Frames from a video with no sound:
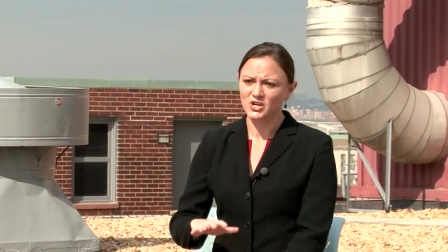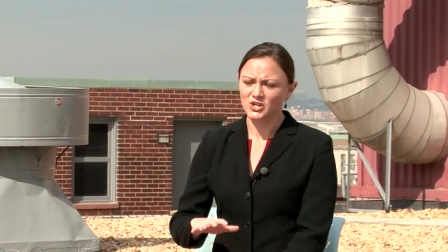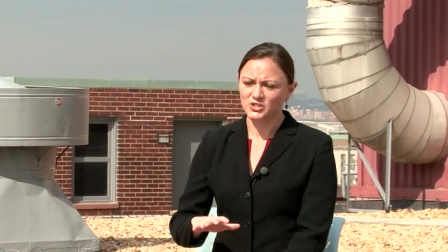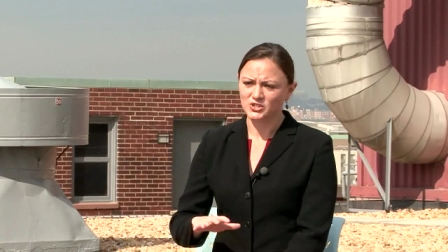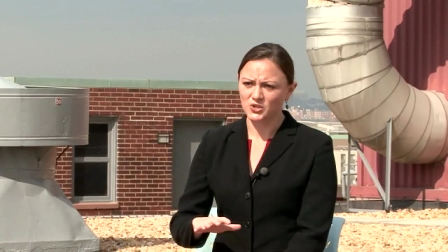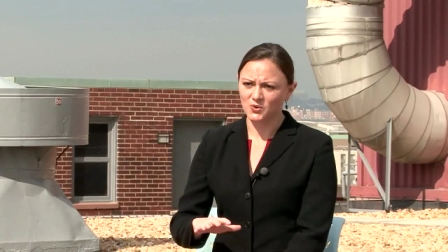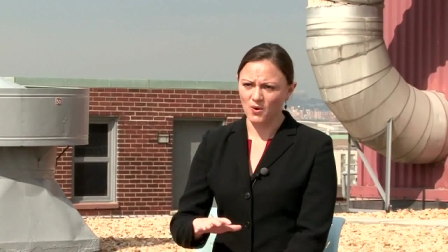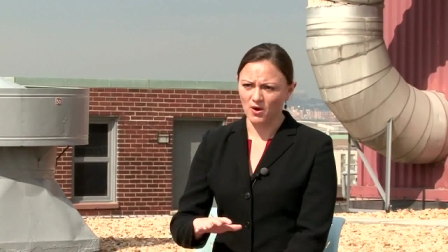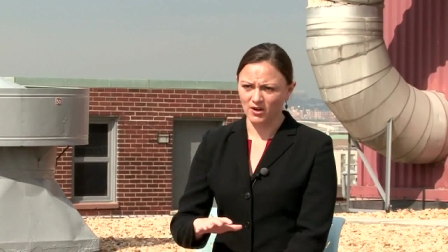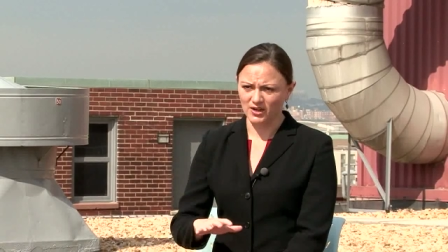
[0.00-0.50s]

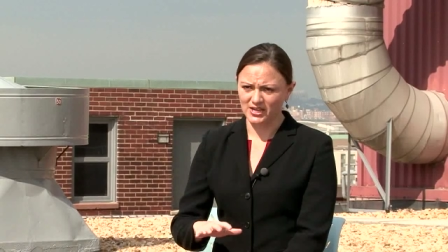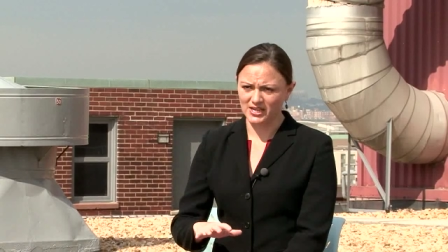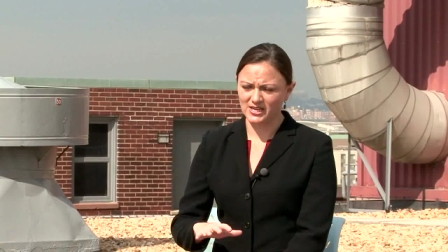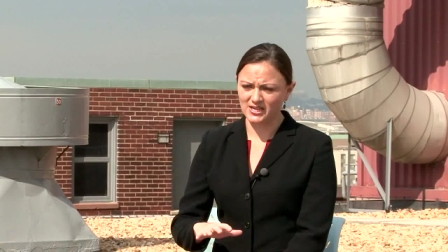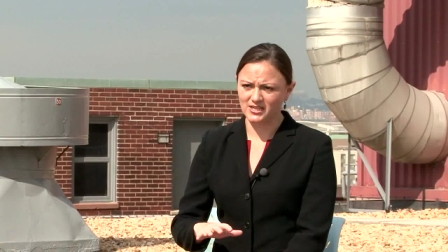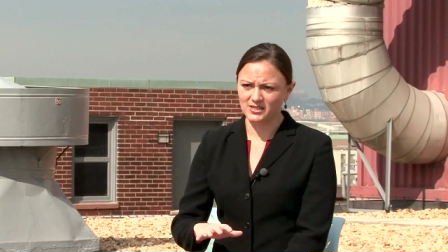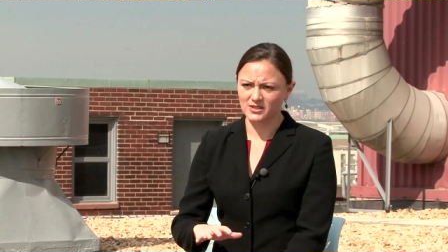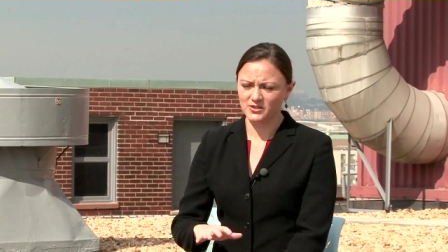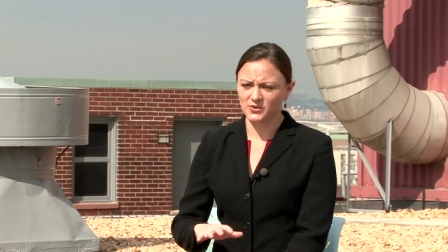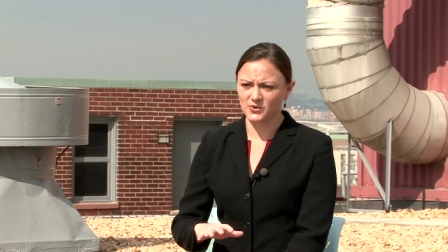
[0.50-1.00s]
so our
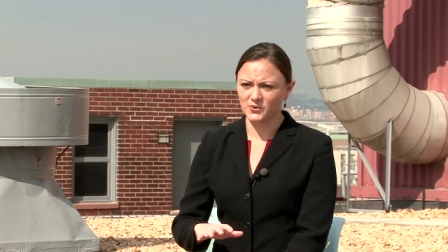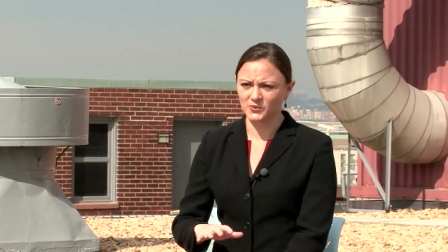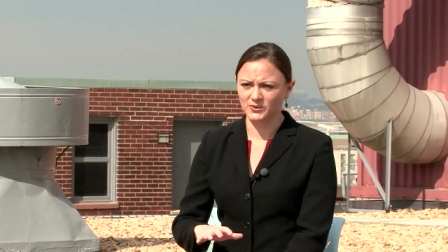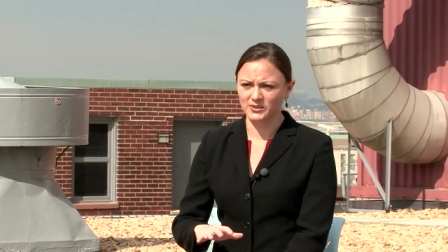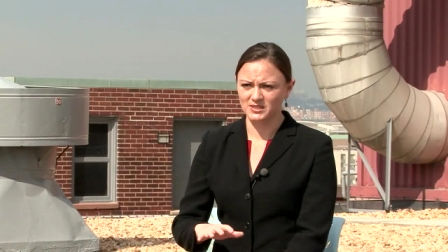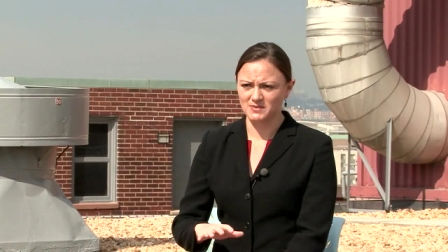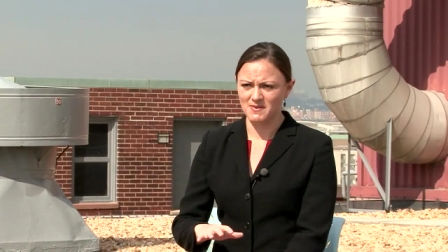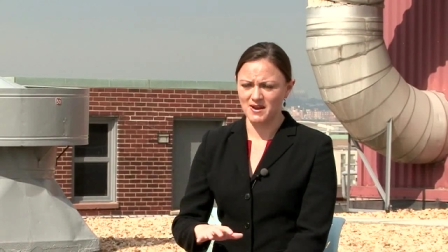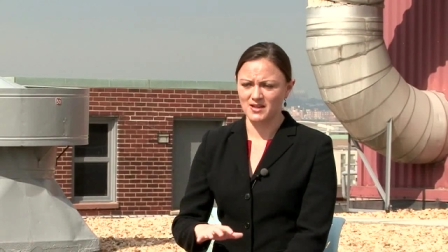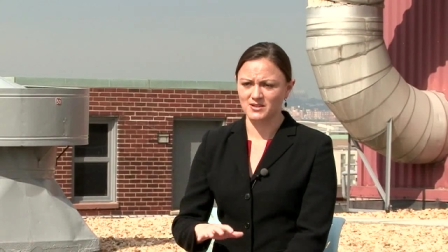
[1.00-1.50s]
heating and
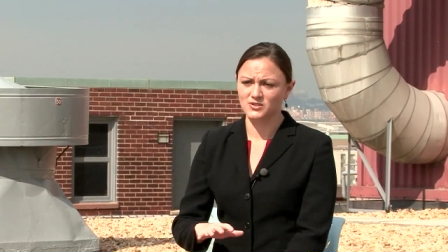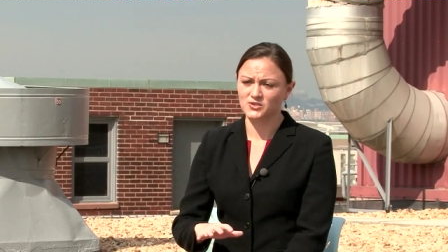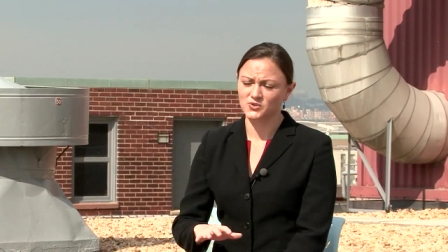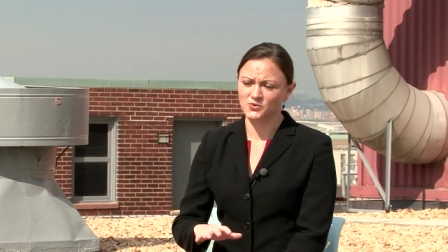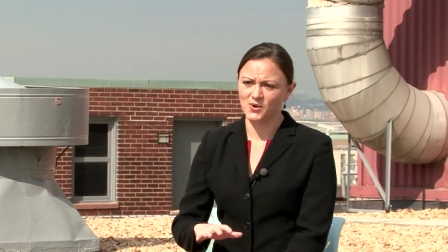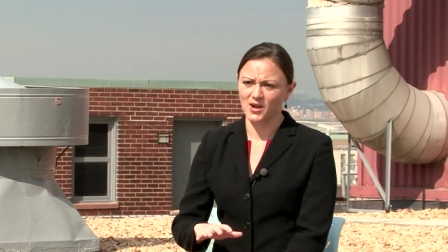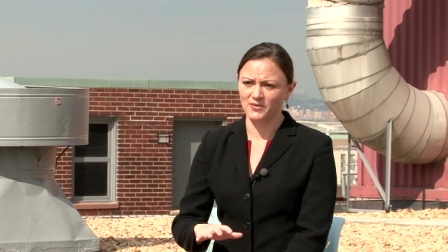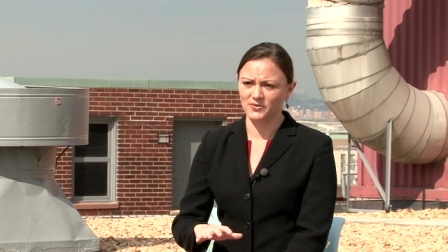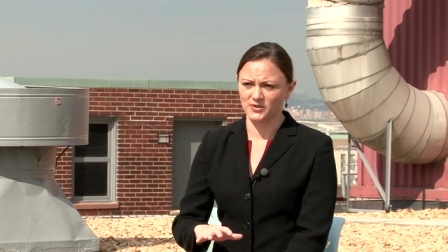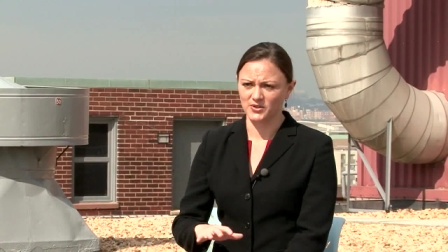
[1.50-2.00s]
cooling demands
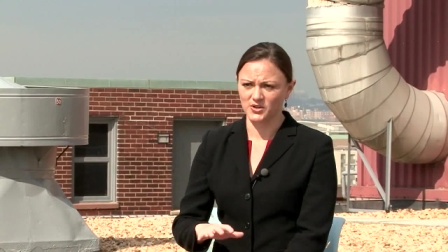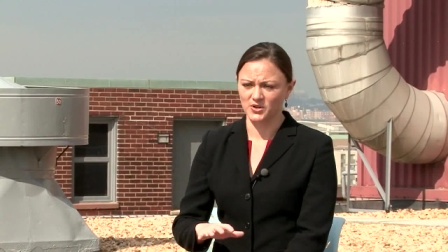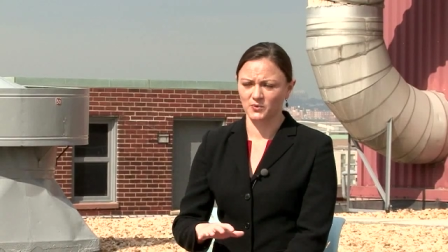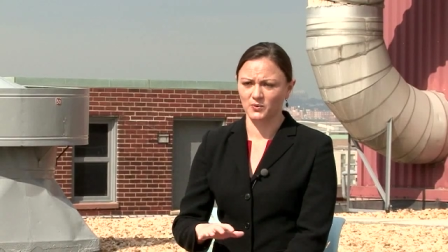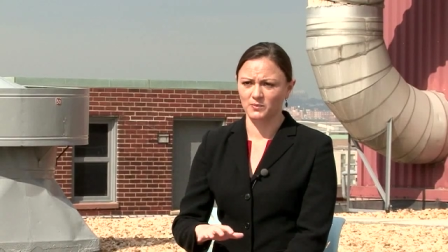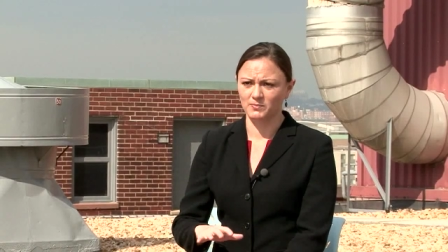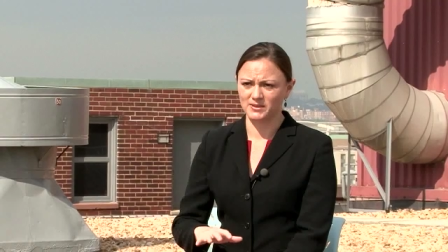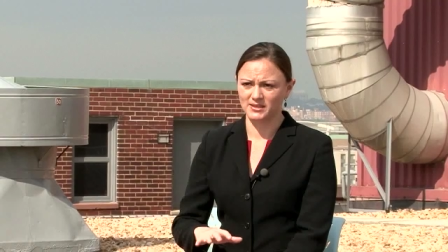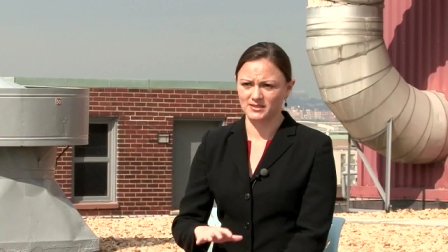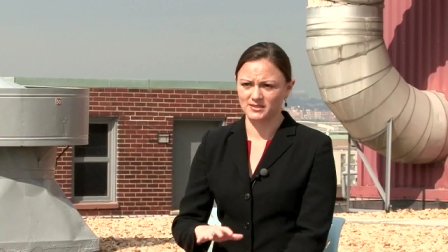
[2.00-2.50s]
throughout the year
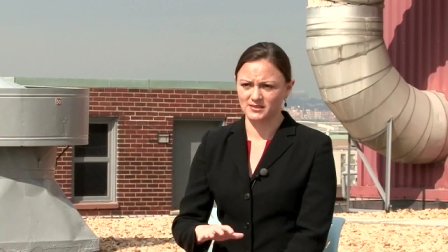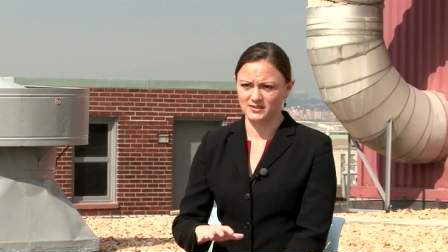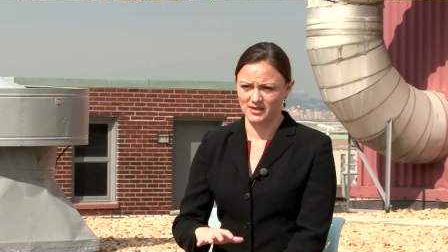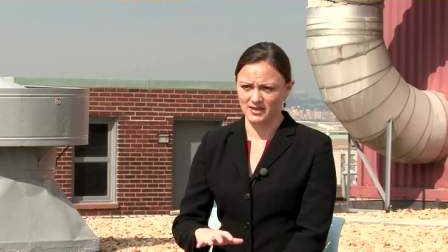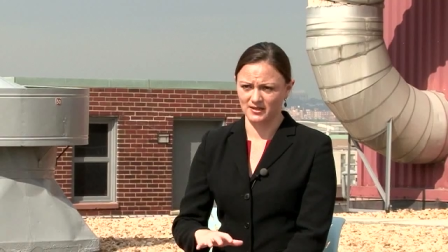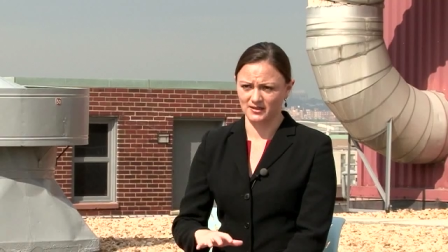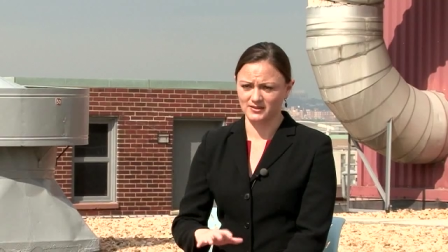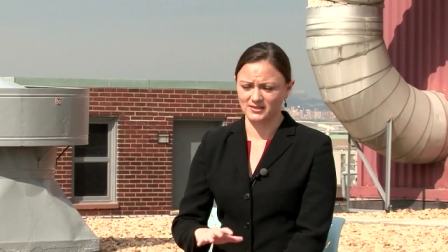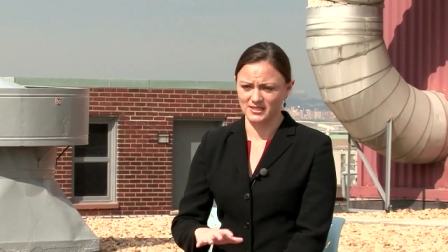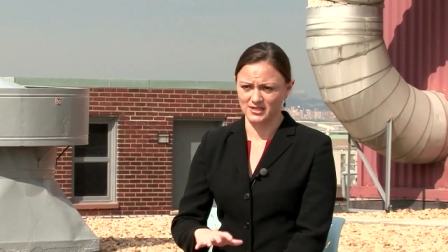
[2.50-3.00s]
will be
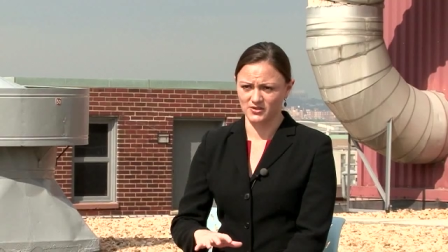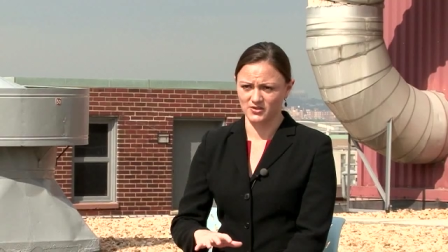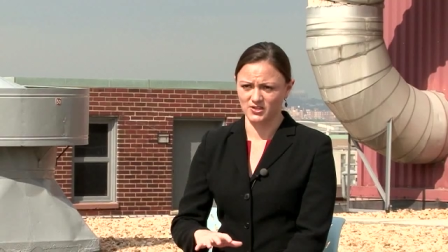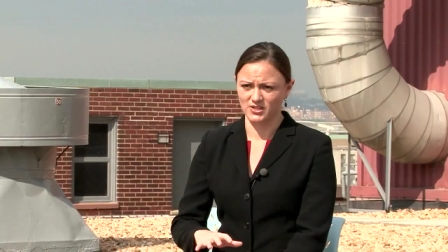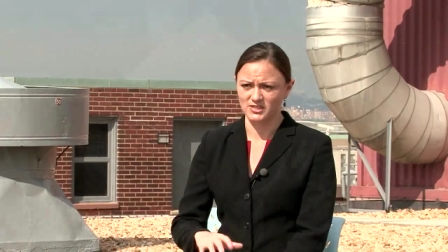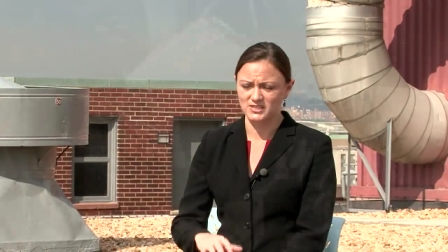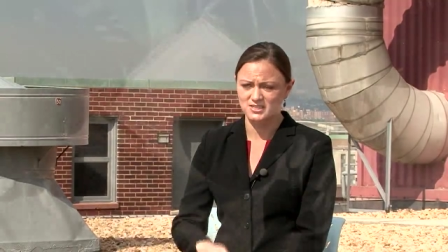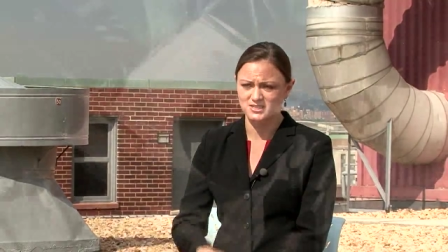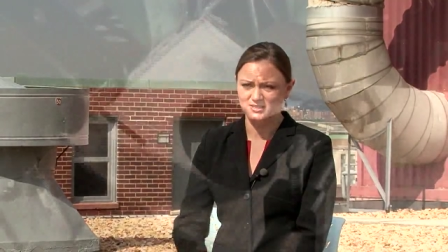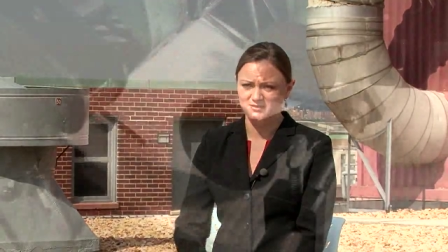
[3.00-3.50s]
eh,
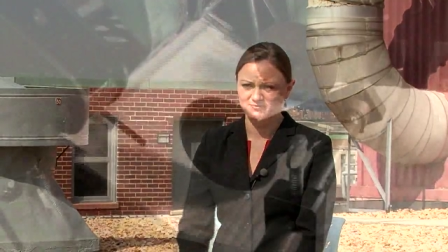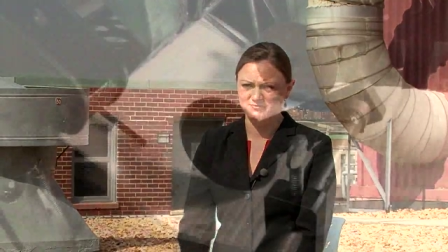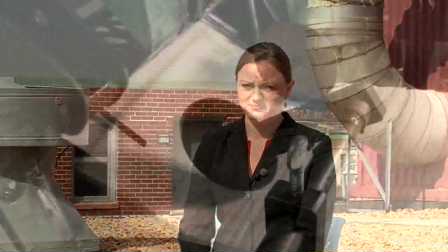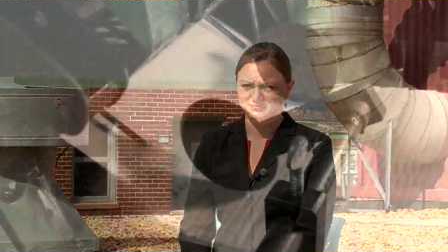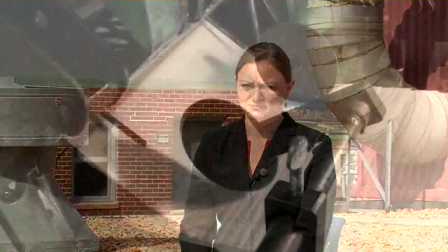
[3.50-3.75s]
decreased.